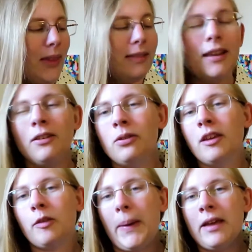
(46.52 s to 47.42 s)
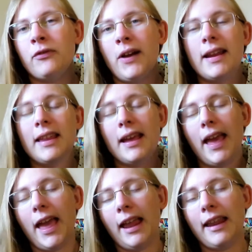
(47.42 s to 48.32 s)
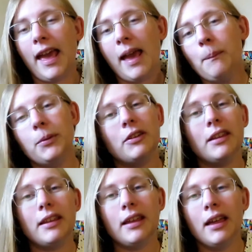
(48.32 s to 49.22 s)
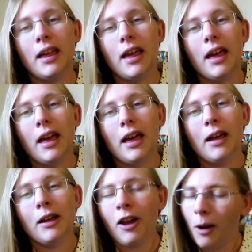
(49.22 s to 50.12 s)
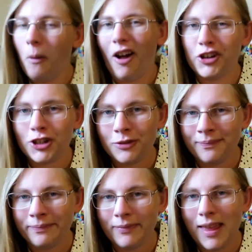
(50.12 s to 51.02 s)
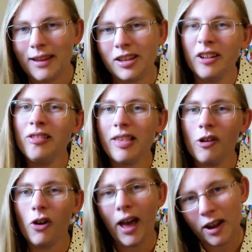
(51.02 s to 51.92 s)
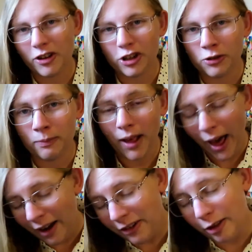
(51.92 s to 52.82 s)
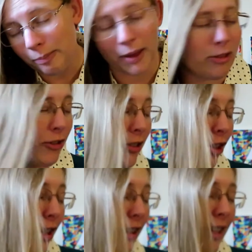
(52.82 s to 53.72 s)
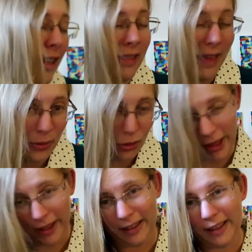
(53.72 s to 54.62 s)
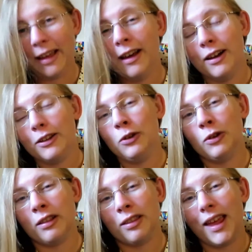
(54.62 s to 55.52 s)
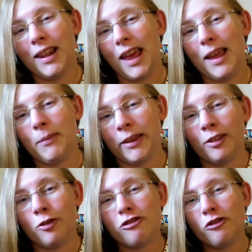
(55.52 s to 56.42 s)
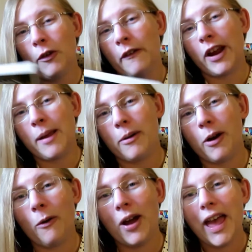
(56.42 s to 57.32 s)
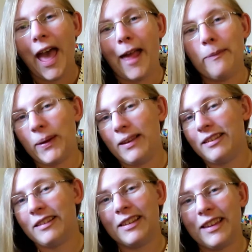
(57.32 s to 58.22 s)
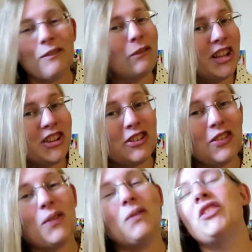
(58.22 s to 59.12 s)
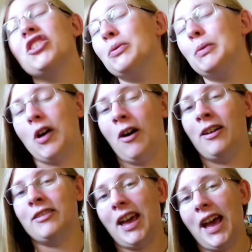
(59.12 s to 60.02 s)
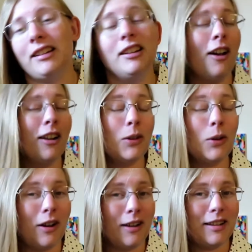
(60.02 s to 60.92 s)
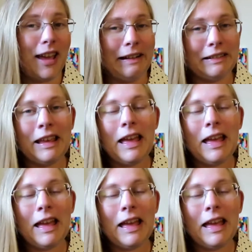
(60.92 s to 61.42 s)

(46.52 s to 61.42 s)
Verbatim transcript: They do this by finding an empty car wash. It turns out Irish, iris messaging is a thing. You can send a message through a rainbow and basically get vis visual contact and audio contact